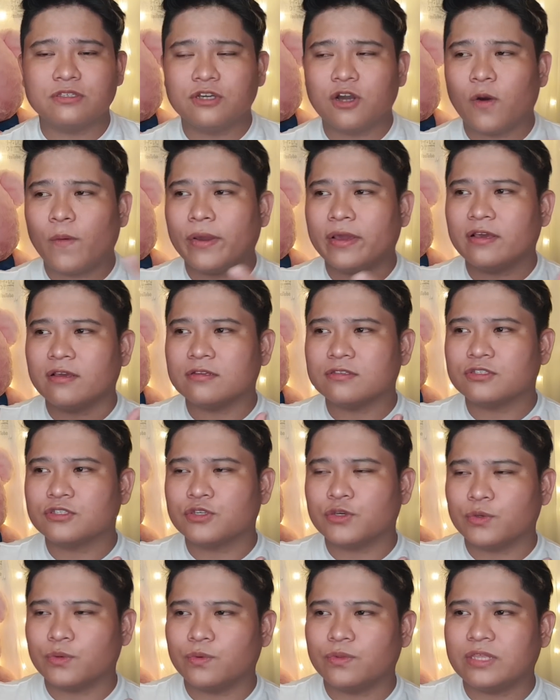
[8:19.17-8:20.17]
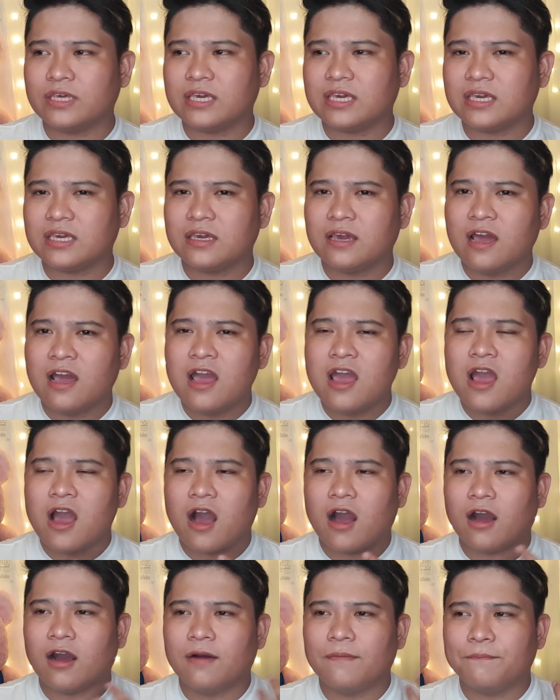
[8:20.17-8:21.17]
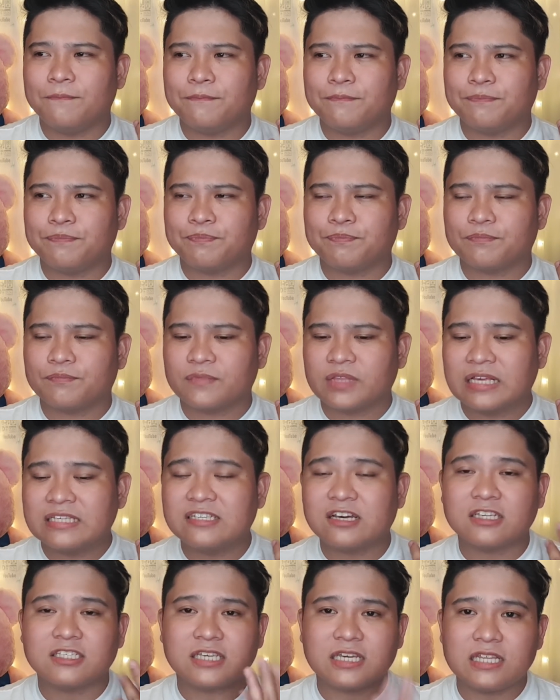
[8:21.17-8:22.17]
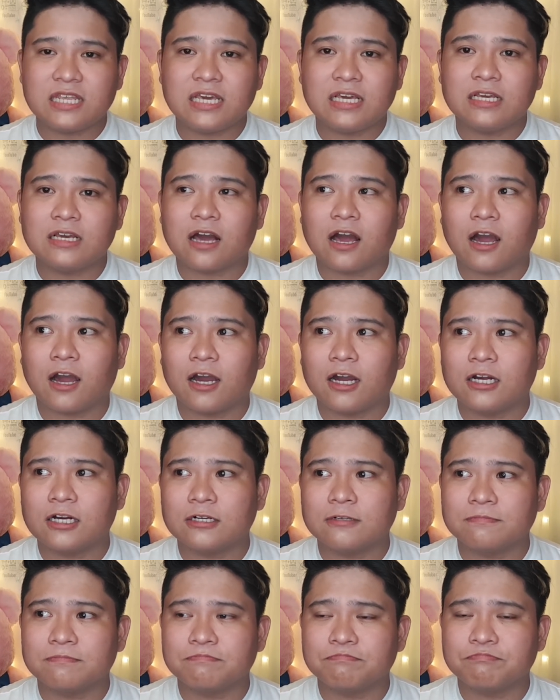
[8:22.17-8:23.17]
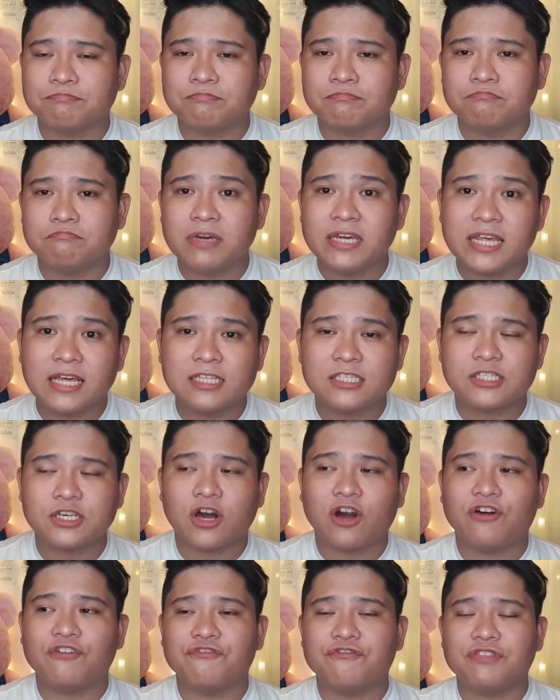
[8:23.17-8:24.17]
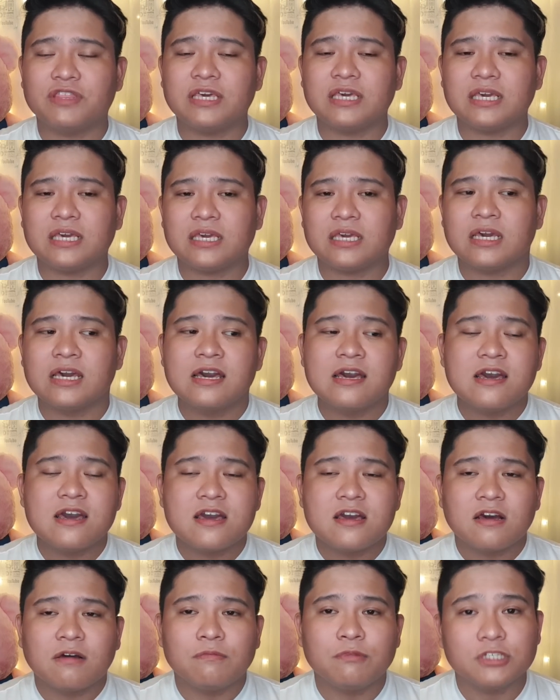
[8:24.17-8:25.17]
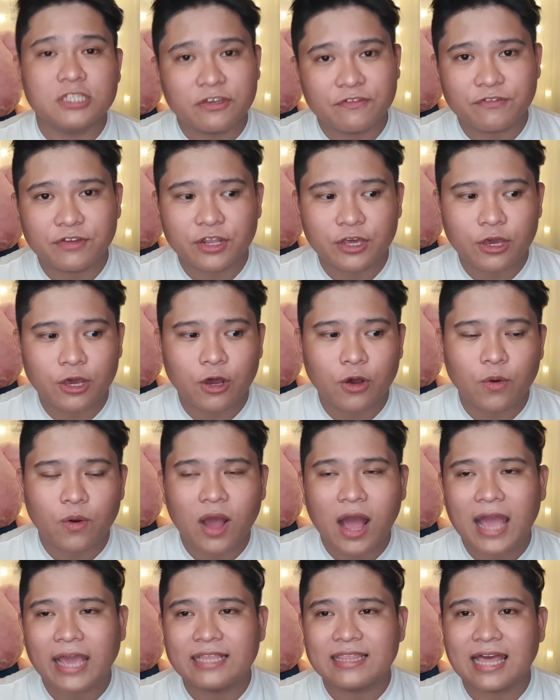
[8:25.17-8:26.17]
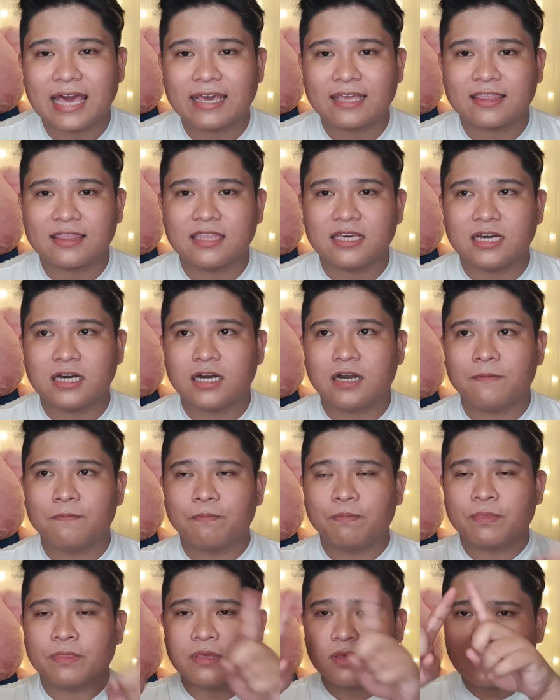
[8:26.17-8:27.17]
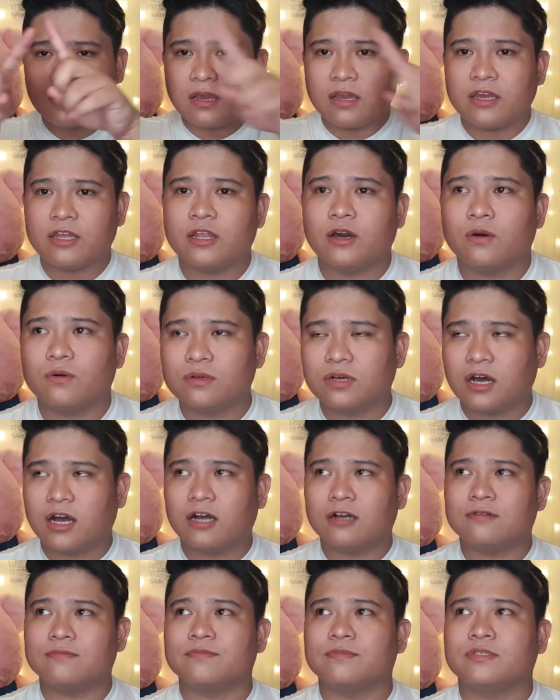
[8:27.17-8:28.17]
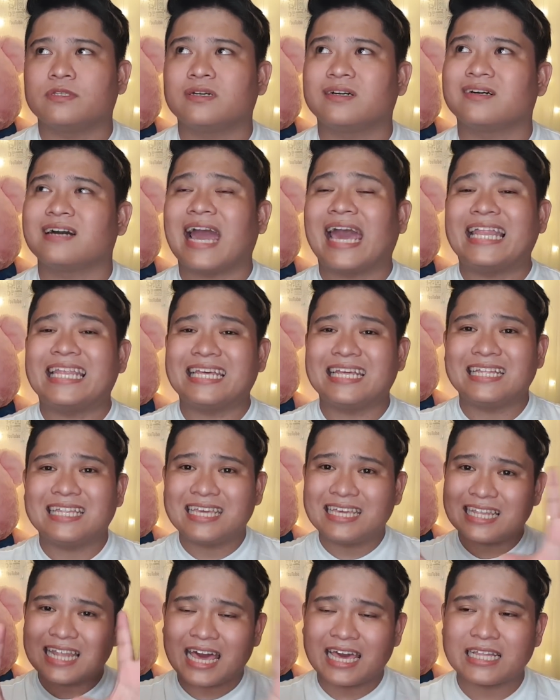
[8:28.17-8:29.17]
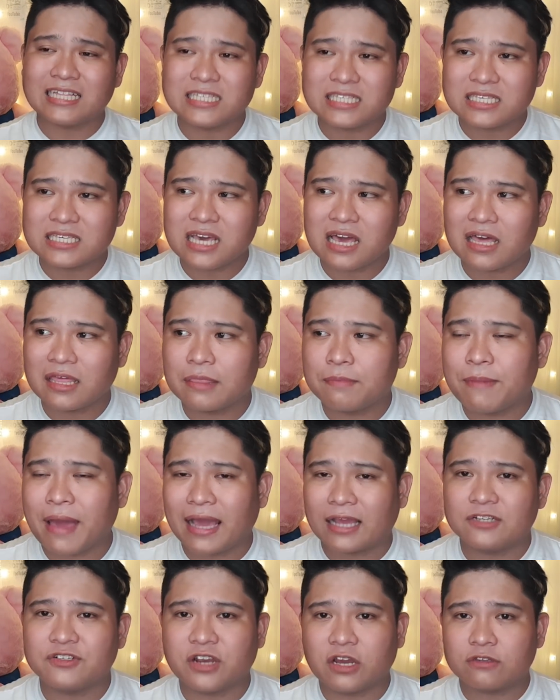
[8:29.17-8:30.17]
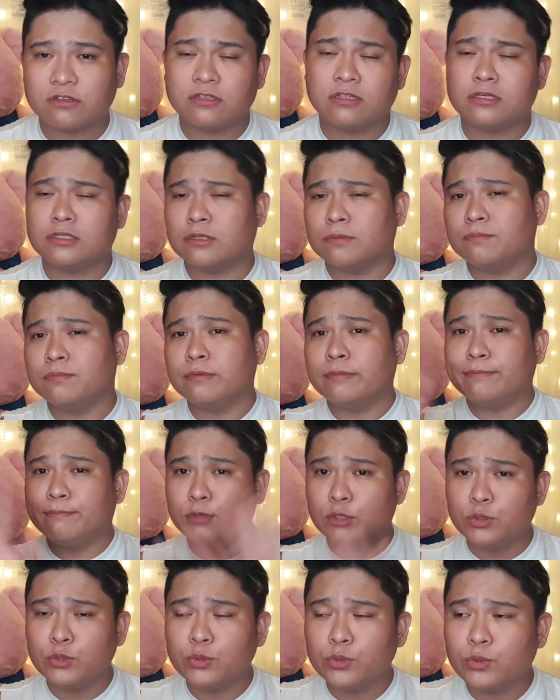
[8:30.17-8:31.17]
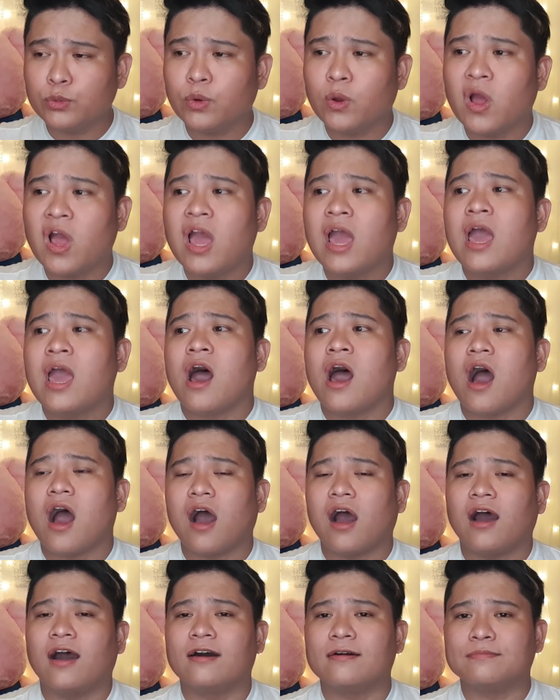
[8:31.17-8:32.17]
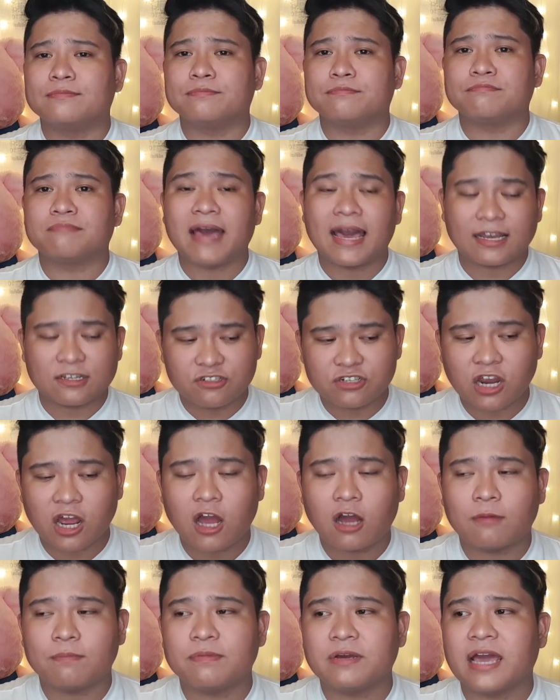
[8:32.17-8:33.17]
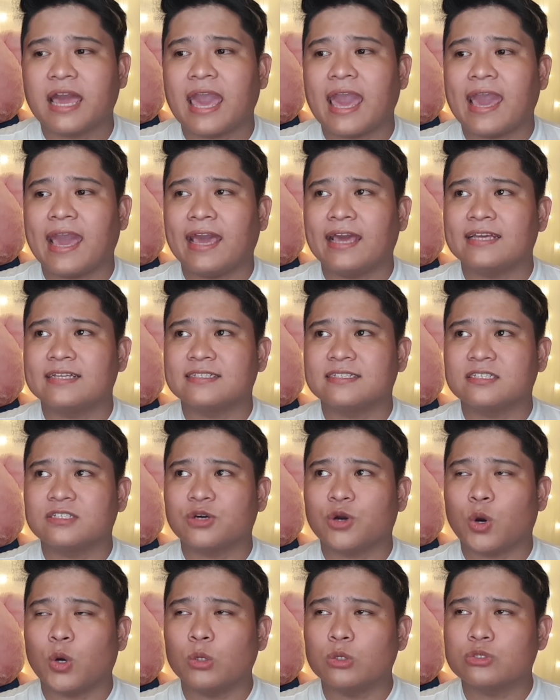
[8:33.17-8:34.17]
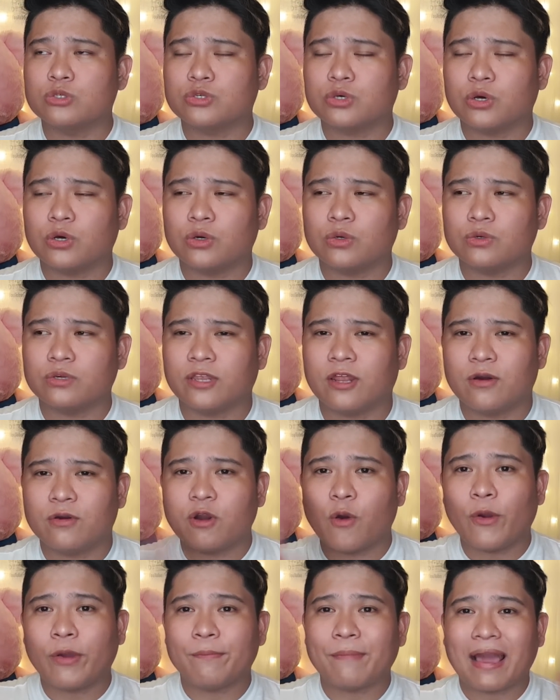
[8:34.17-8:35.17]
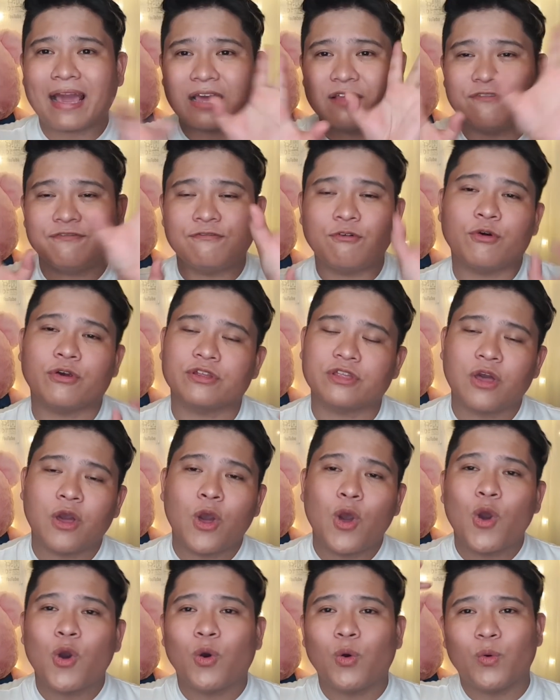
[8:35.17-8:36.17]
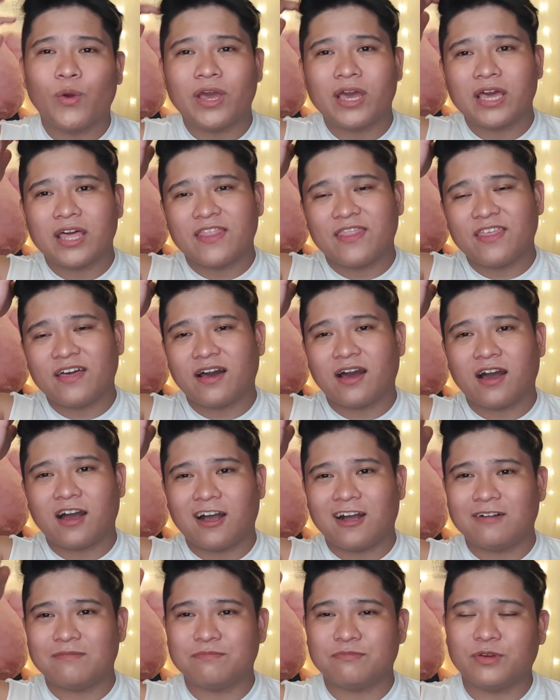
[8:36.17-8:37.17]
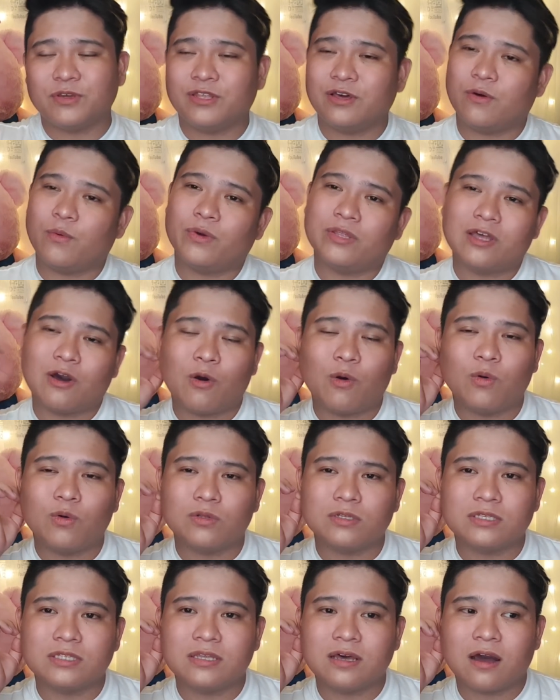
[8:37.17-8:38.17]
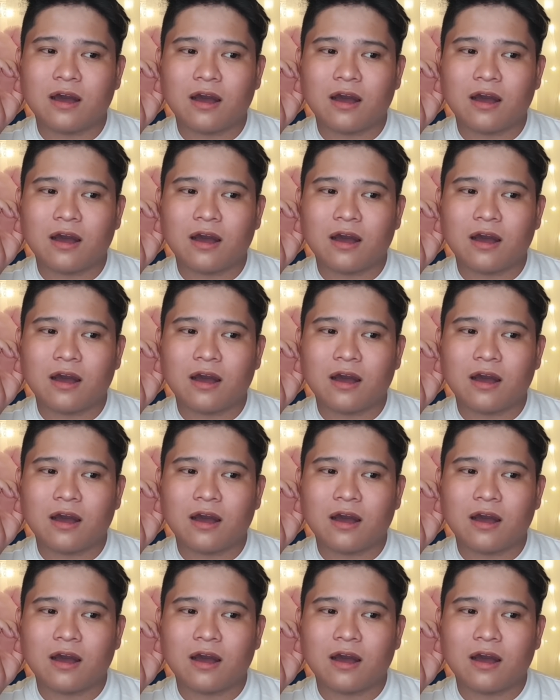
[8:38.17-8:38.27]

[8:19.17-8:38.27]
going to the succeeding minutes of the music video, I like the LED lights backdrop, the blue backdrop, and also going back and forth with the old